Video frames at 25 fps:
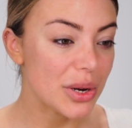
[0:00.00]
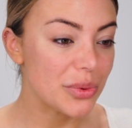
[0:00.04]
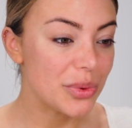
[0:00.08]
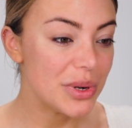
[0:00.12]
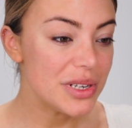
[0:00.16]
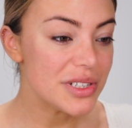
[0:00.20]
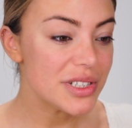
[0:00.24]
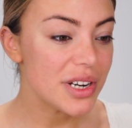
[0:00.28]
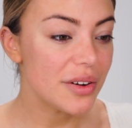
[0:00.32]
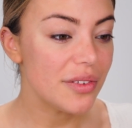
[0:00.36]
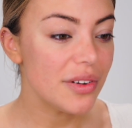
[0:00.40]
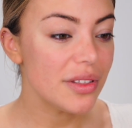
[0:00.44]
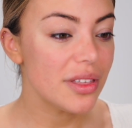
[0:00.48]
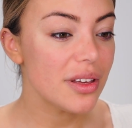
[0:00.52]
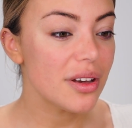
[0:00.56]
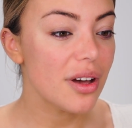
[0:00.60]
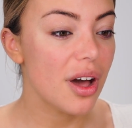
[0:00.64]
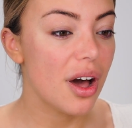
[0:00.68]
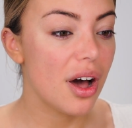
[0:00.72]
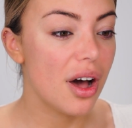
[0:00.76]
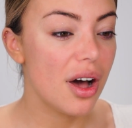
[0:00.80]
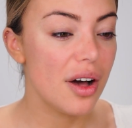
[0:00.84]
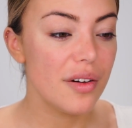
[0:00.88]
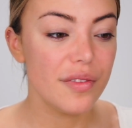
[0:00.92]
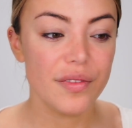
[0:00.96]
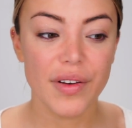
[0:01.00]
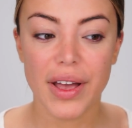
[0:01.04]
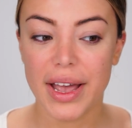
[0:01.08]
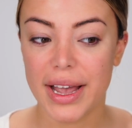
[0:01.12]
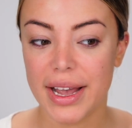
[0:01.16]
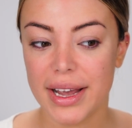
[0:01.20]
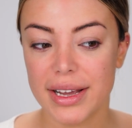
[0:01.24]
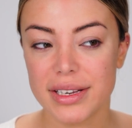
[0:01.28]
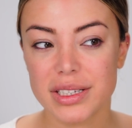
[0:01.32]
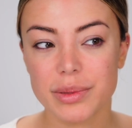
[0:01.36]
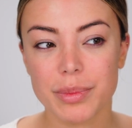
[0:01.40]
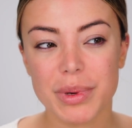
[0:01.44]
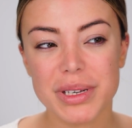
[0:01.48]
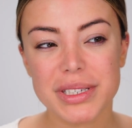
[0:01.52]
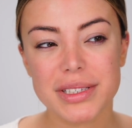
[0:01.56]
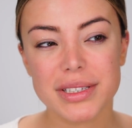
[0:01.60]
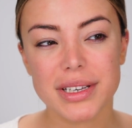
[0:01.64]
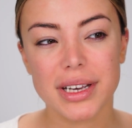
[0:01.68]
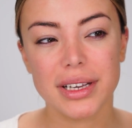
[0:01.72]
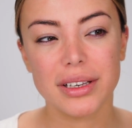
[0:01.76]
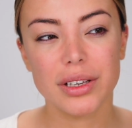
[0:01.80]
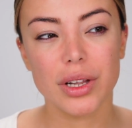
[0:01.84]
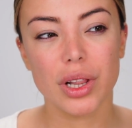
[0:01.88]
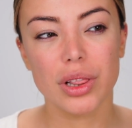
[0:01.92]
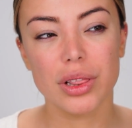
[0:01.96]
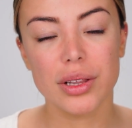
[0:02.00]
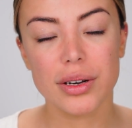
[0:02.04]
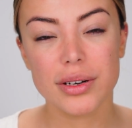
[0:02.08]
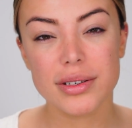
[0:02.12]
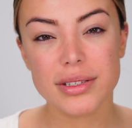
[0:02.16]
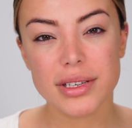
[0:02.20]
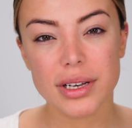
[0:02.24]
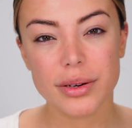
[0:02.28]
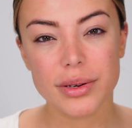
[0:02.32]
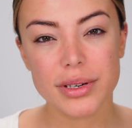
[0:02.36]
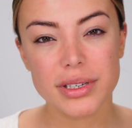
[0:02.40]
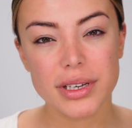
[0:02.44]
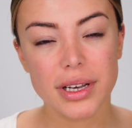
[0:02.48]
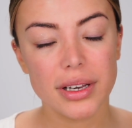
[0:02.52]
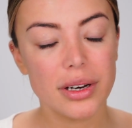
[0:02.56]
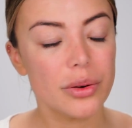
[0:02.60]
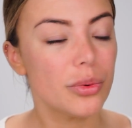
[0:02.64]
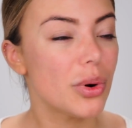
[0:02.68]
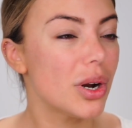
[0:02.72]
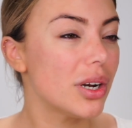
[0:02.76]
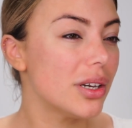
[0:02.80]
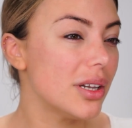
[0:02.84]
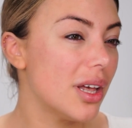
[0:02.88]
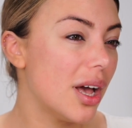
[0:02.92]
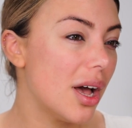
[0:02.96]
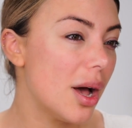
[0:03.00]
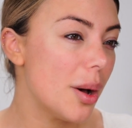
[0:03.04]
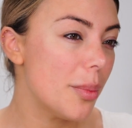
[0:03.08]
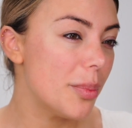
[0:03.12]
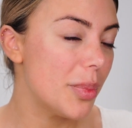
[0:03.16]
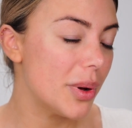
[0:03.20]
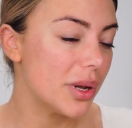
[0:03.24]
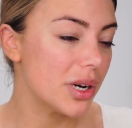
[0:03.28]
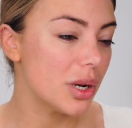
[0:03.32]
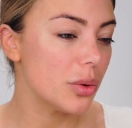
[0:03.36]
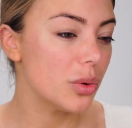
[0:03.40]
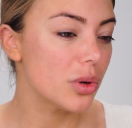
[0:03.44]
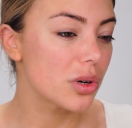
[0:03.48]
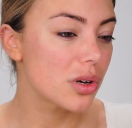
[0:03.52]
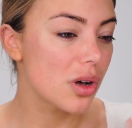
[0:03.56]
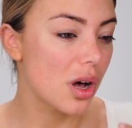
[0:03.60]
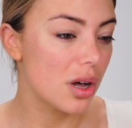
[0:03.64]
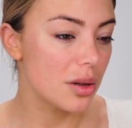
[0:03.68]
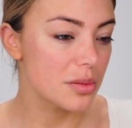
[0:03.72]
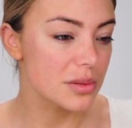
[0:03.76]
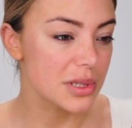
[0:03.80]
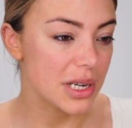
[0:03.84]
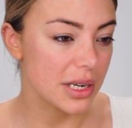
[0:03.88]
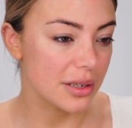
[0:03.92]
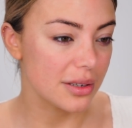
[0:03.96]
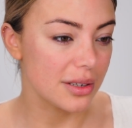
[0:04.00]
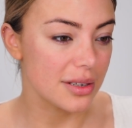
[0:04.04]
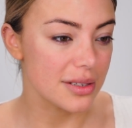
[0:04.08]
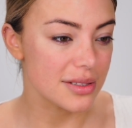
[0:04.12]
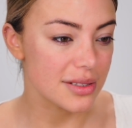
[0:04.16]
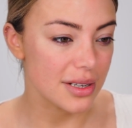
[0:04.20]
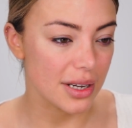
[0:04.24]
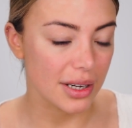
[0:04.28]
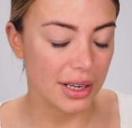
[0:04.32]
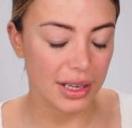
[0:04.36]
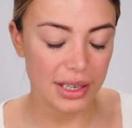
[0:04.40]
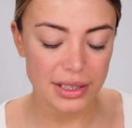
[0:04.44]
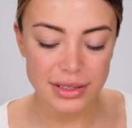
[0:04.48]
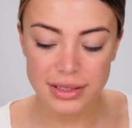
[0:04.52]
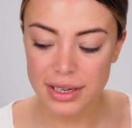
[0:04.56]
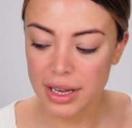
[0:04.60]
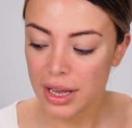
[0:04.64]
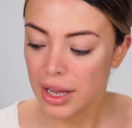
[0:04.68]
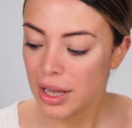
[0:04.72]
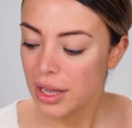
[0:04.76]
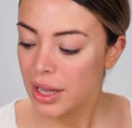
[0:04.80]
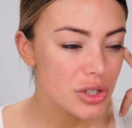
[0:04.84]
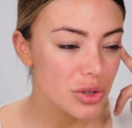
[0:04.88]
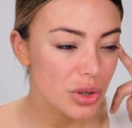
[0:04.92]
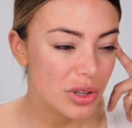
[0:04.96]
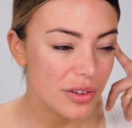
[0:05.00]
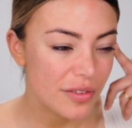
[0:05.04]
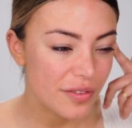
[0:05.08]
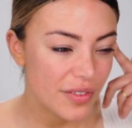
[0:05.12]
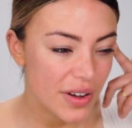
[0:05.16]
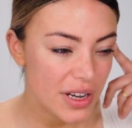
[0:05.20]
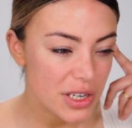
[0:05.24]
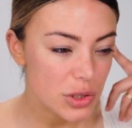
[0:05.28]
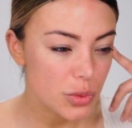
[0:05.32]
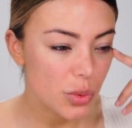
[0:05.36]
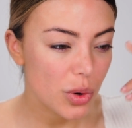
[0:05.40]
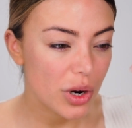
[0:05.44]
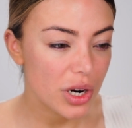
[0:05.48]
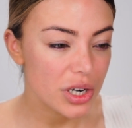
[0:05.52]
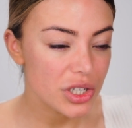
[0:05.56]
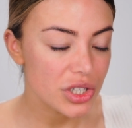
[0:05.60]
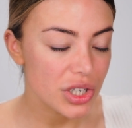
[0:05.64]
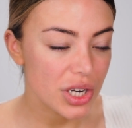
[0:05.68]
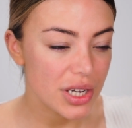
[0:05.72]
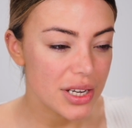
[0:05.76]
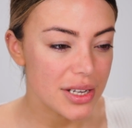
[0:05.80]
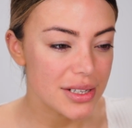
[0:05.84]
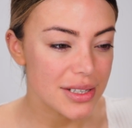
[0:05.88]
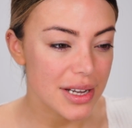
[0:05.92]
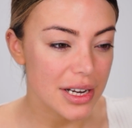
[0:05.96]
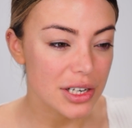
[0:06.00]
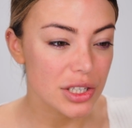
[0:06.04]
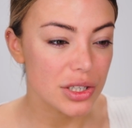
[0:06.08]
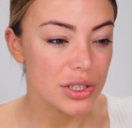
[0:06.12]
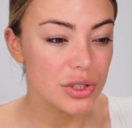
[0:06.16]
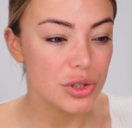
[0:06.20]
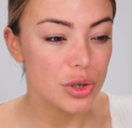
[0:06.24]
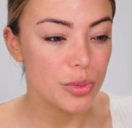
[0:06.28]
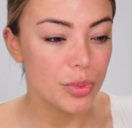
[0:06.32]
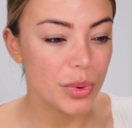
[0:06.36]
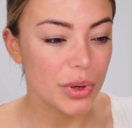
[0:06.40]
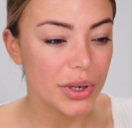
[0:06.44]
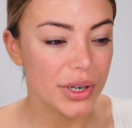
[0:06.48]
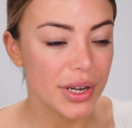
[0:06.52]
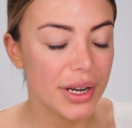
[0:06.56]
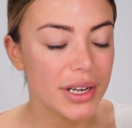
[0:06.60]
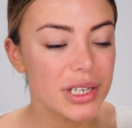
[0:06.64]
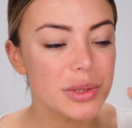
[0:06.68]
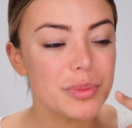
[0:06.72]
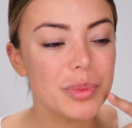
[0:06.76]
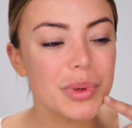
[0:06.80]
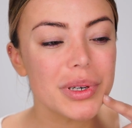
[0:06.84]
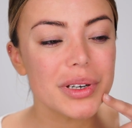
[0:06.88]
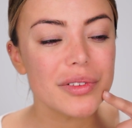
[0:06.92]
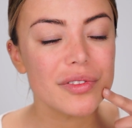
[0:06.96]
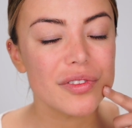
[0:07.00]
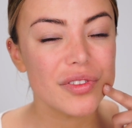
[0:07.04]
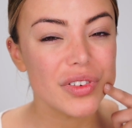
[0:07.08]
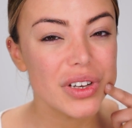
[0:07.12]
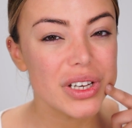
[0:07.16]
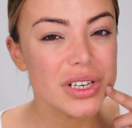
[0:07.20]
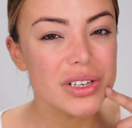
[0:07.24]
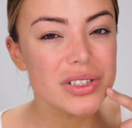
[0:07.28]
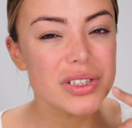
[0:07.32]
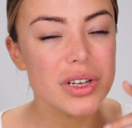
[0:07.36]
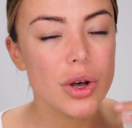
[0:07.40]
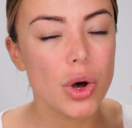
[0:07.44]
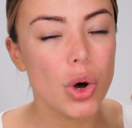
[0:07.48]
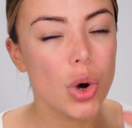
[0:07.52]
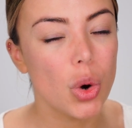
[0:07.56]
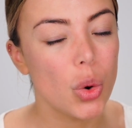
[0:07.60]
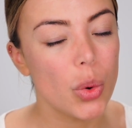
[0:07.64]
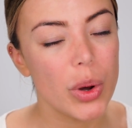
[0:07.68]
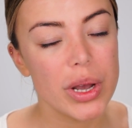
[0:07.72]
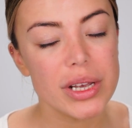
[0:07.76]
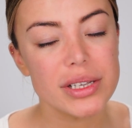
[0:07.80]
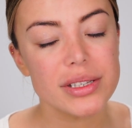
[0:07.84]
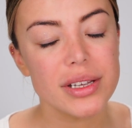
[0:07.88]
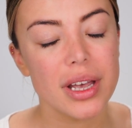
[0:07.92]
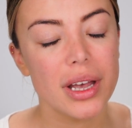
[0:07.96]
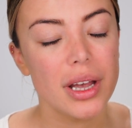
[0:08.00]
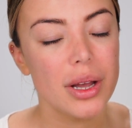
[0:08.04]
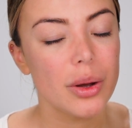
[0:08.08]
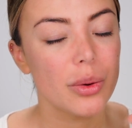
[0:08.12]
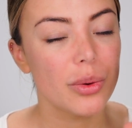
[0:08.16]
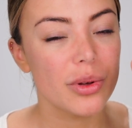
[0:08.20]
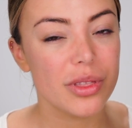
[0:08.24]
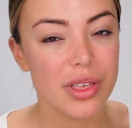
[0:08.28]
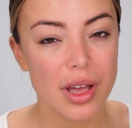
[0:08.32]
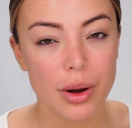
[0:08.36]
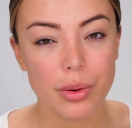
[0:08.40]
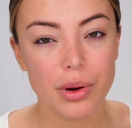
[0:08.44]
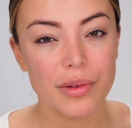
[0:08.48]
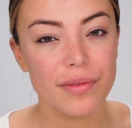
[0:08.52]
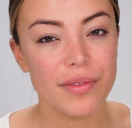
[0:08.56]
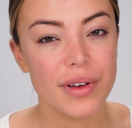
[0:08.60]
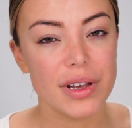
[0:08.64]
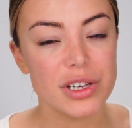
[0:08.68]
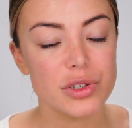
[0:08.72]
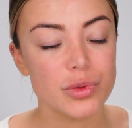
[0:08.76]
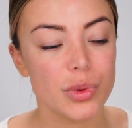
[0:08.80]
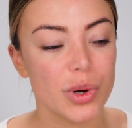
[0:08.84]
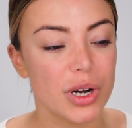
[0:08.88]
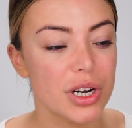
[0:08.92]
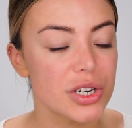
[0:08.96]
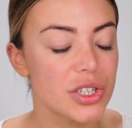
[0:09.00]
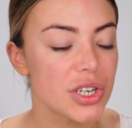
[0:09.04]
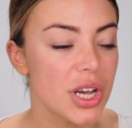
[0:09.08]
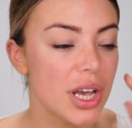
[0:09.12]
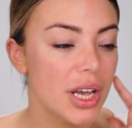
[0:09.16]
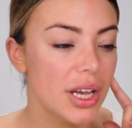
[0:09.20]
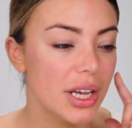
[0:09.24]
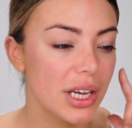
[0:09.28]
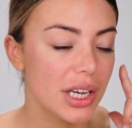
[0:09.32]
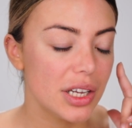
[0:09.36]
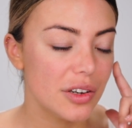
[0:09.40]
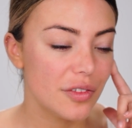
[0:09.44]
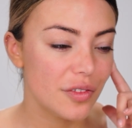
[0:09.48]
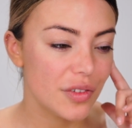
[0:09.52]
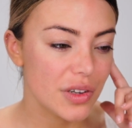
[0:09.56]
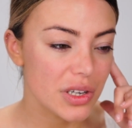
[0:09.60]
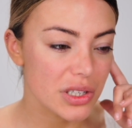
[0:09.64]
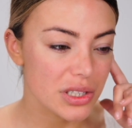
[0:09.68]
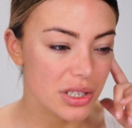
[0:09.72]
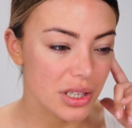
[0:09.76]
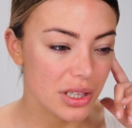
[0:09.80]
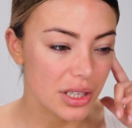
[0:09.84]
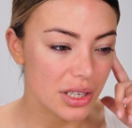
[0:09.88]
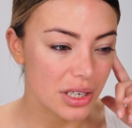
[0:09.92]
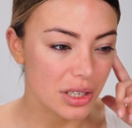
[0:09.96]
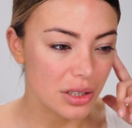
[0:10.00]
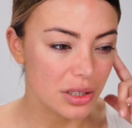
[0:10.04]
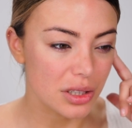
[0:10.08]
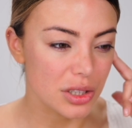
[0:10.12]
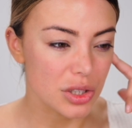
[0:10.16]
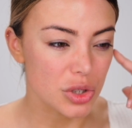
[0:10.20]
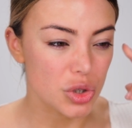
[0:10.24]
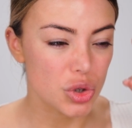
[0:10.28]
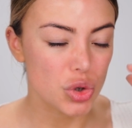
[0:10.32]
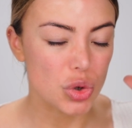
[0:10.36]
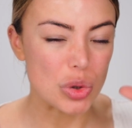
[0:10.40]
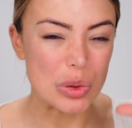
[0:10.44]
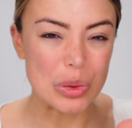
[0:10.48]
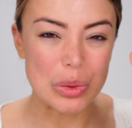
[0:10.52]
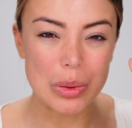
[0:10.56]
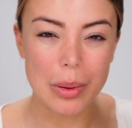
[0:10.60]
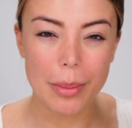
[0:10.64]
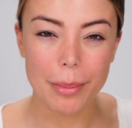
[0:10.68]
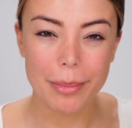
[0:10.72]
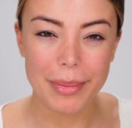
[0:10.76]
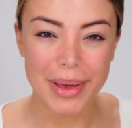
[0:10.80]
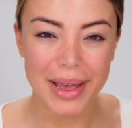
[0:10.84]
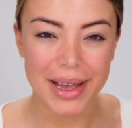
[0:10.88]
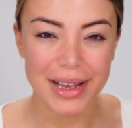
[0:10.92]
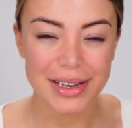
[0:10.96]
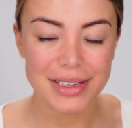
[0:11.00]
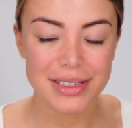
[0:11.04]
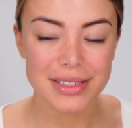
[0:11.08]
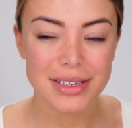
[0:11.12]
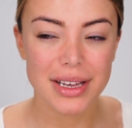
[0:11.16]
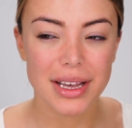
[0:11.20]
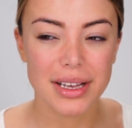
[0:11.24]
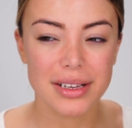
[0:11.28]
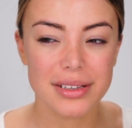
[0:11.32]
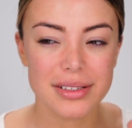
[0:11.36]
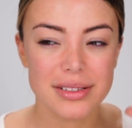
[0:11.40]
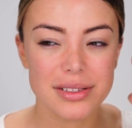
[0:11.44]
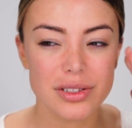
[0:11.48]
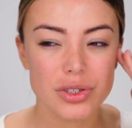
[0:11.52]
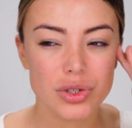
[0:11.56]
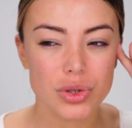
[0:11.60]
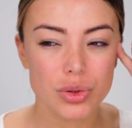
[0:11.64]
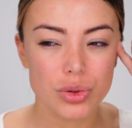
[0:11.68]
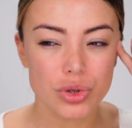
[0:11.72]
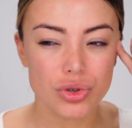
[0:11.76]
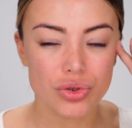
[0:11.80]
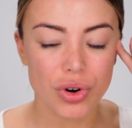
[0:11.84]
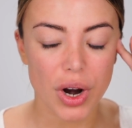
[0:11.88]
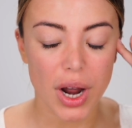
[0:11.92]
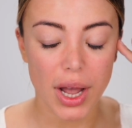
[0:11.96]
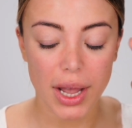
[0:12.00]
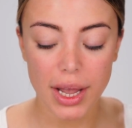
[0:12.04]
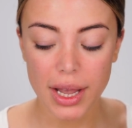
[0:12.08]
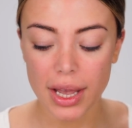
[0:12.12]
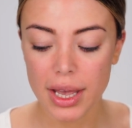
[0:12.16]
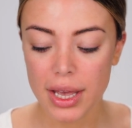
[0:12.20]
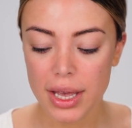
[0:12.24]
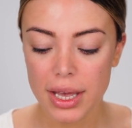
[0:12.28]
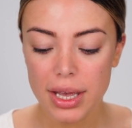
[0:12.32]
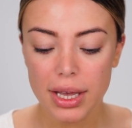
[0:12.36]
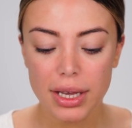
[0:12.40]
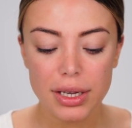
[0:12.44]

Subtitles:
I rinsed everything off and my skin looks irritated right now, but it will calm down in a second. So the face wash is actually super nice, but it feels always, with every face wash, it feels a little too matte and too dry.